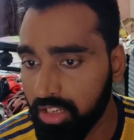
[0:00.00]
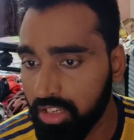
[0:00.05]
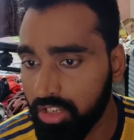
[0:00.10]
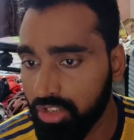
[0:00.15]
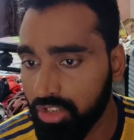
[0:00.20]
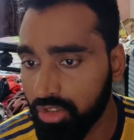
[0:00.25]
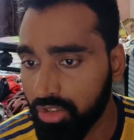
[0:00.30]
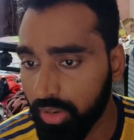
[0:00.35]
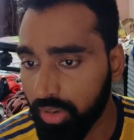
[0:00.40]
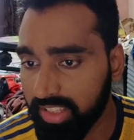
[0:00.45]

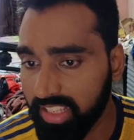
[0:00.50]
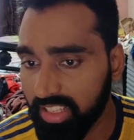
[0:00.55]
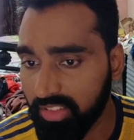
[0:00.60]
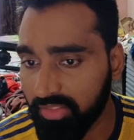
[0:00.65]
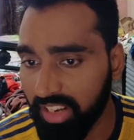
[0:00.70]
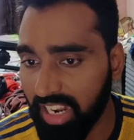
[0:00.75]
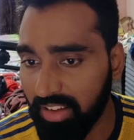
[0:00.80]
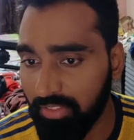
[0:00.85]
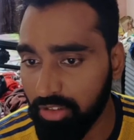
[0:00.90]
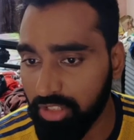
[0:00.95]
So he says,
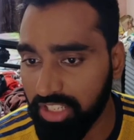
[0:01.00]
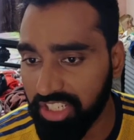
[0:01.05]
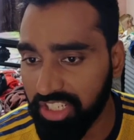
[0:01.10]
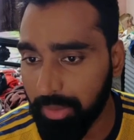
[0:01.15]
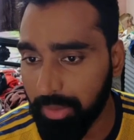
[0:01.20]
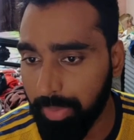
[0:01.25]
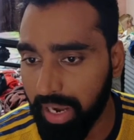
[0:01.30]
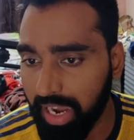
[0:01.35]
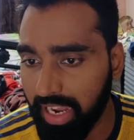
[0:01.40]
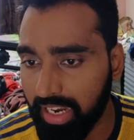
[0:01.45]
when I was in
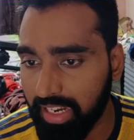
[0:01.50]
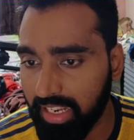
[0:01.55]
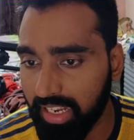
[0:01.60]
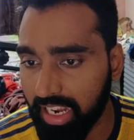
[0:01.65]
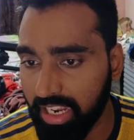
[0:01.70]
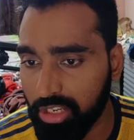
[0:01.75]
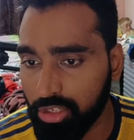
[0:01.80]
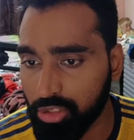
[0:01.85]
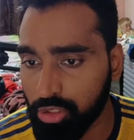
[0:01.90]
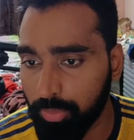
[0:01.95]
Japan, I
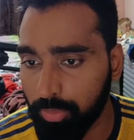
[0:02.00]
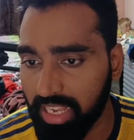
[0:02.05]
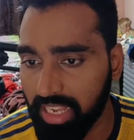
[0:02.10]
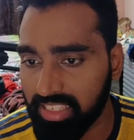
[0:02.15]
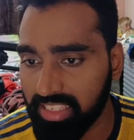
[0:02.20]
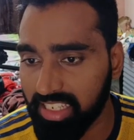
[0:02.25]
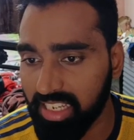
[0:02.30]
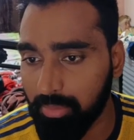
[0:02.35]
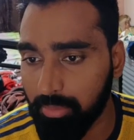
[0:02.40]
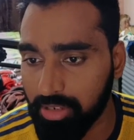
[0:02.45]
used to play as
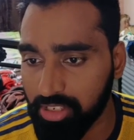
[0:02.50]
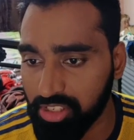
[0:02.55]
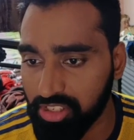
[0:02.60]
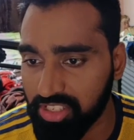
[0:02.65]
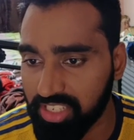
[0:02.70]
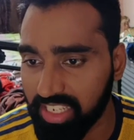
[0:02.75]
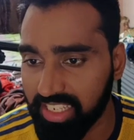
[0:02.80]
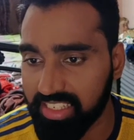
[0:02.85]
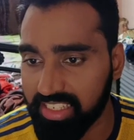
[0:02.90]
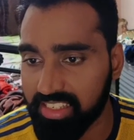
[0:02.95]
a number
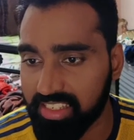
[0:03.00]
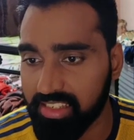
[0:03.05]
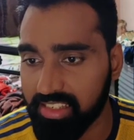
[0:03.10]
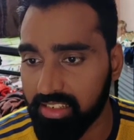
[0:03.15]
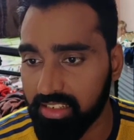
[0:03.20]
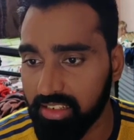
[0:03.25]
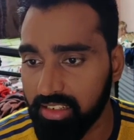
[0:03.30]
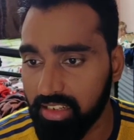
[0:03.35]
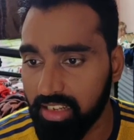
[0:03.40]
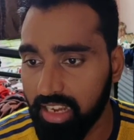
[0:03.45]
six.
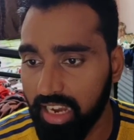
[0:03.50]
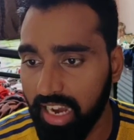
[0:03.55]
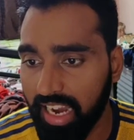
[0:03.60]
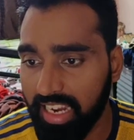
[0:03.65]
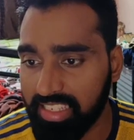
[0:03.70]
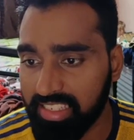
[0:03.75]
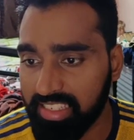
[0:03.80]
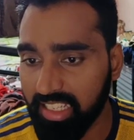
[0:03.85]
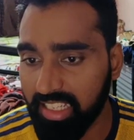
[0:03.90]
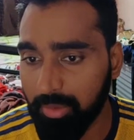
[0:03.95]
I
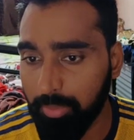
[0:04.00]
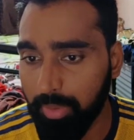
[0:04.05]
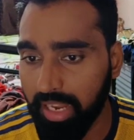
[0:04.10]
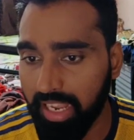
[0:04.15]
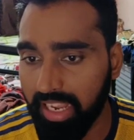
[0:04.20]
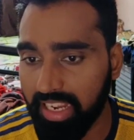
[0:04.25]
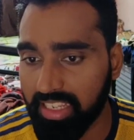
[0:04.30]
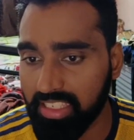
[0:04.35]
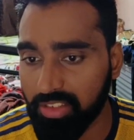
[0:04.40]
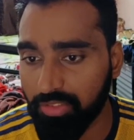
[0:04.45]
started
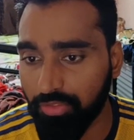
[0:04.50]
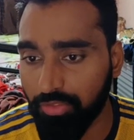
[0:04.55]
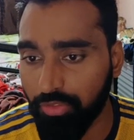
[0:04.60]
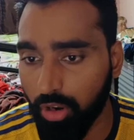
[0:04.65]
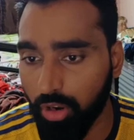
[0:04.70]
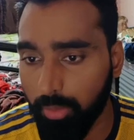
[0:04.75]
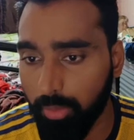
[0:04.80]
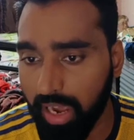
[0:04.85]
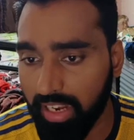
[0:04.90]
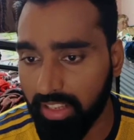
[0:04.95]
playing as a
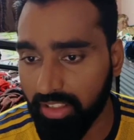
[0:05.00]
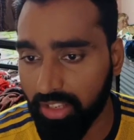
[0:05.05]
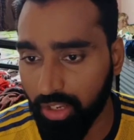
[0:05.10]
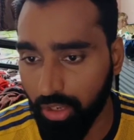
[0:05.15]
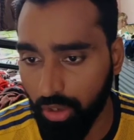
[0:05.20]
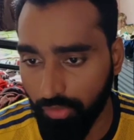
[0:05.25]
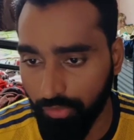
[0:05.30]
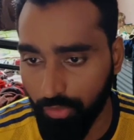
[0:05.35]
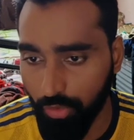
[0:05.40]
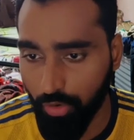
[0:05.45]
fullback three
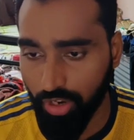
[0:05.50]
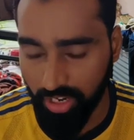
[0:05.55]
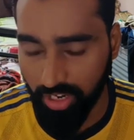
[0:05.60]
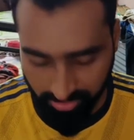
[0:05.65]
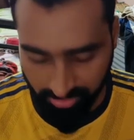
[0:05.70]
or four years